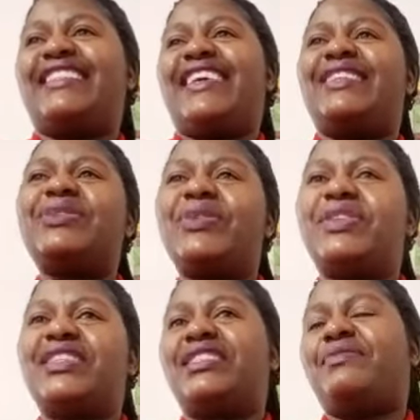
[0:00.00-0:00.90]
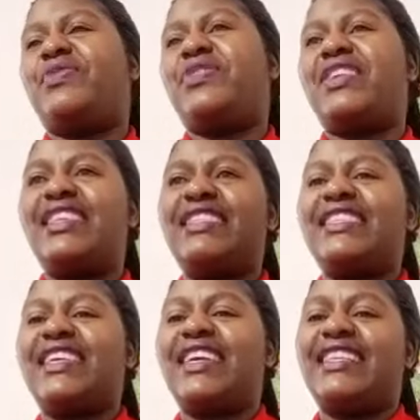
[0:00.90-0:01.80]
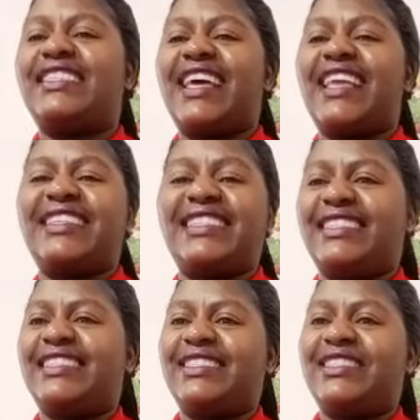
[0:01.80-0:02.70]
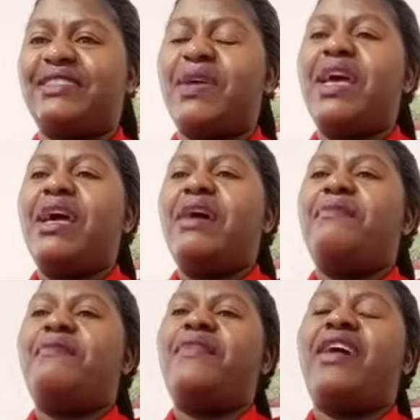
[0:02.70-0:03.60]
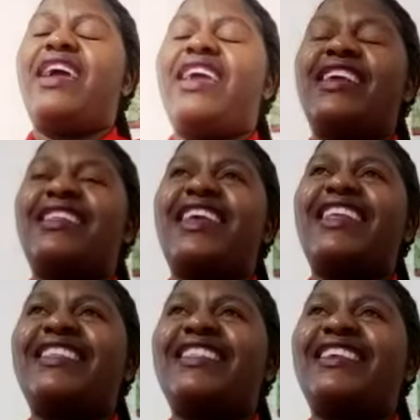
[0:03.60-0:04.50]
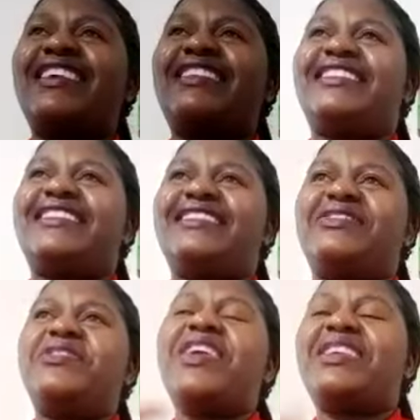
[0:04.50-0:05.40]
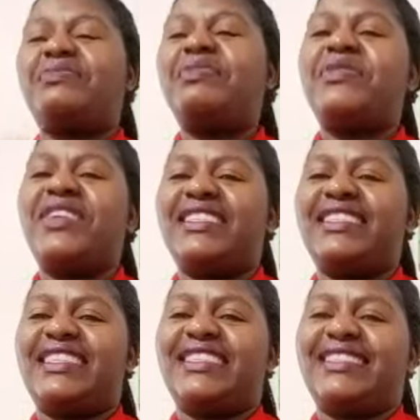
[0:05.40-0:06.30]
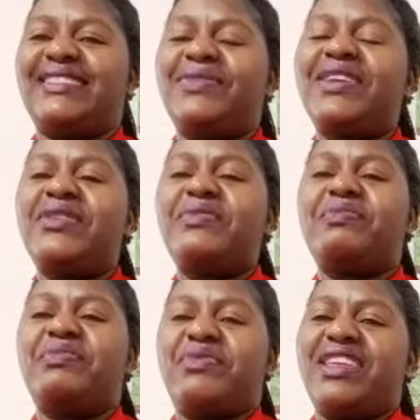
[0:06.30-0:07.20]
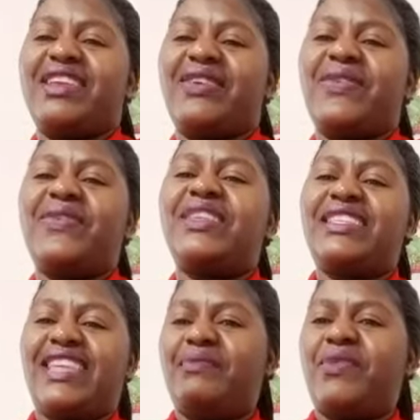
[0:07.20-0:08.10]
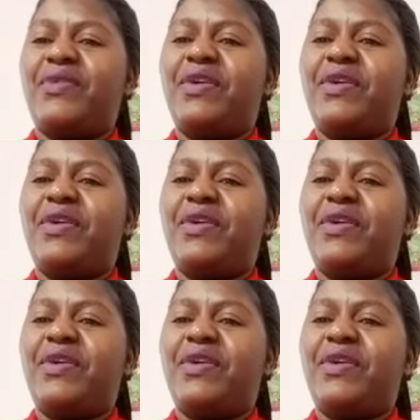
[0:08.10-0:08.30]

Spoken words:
a scholarship, or you can easily get an assistantship. And another thing is your experiences. What are you bringing on the table?